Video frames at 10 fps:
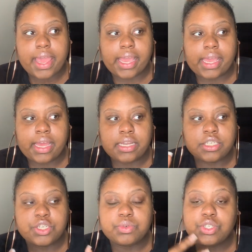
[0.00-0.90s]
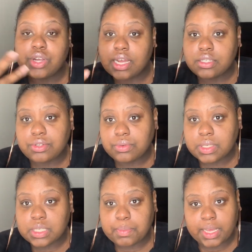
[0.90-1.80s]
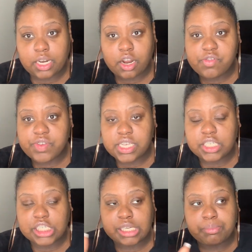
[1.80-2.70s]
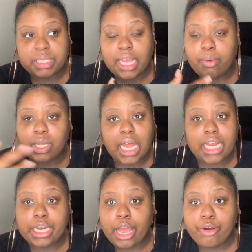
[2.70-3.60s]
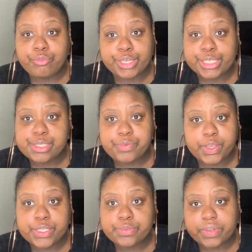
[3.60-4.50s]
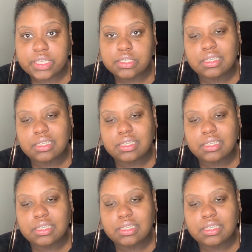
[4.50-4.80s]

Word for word: and she was trying to explain her vision, but they were like, no, Vince, Vince, Vince.